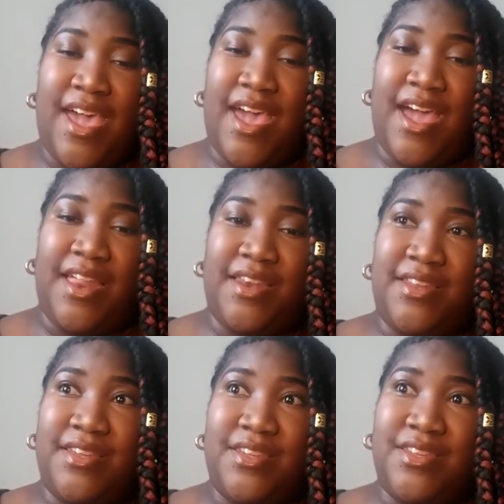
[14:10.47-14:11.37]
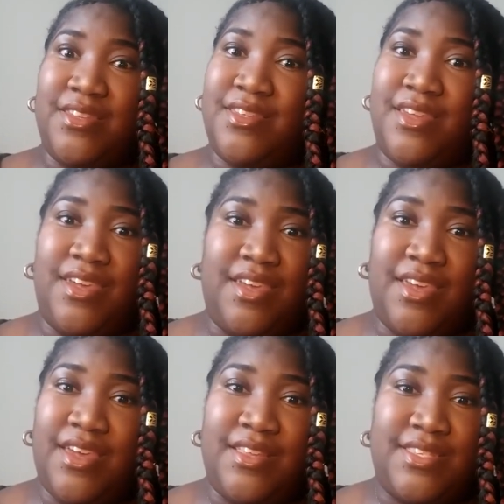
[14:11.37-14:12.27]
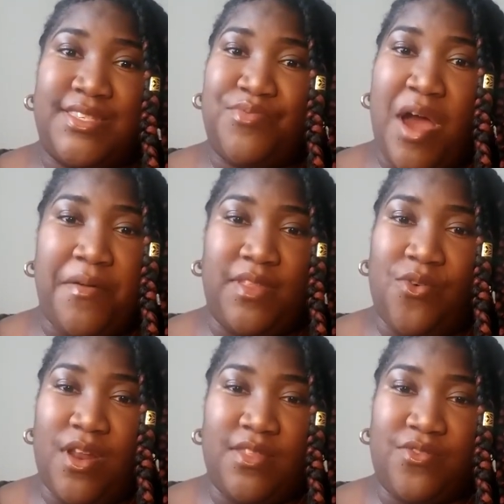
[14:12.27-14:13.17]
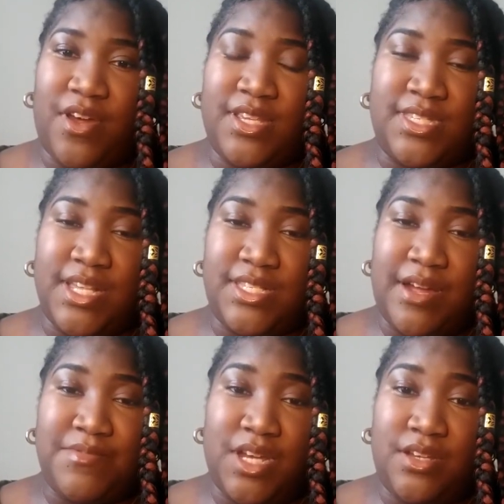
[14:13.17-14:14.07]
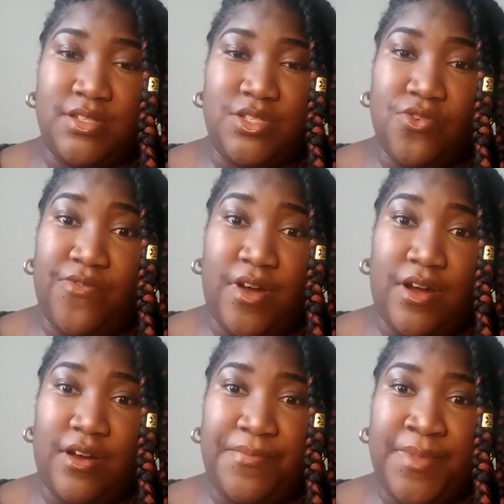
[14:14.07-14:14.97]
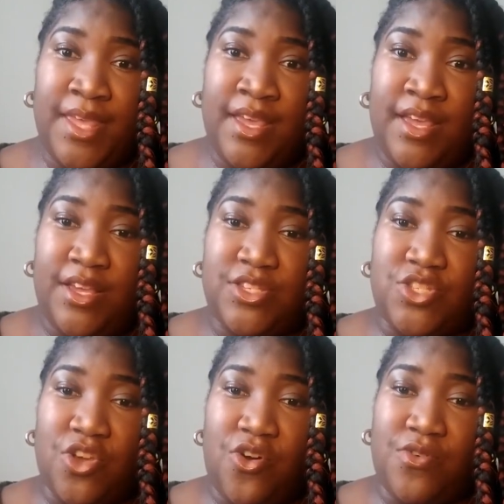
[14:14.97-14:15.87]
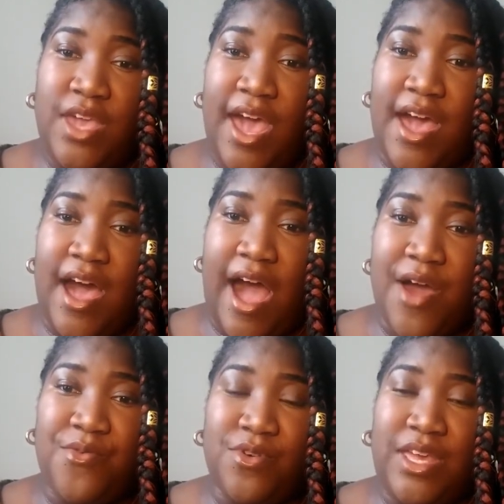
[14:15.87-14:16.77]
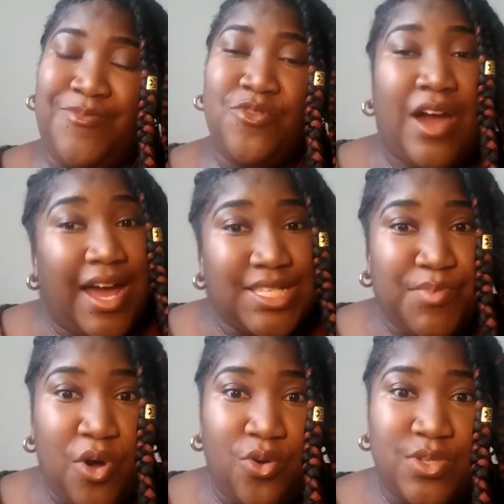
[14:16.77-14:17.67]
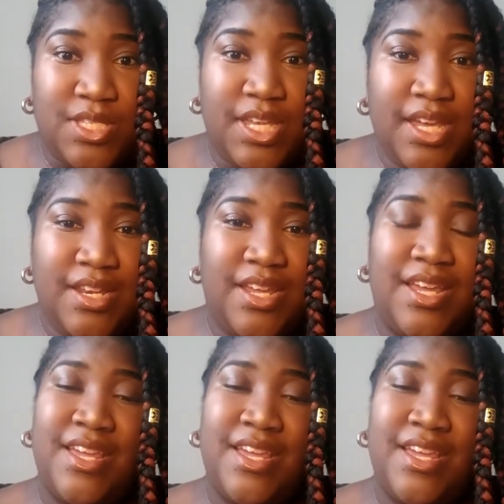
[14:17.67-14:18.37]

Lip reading: and it's probably one of the greatest things that I've done so far. So yeah, I will keep you guys posted.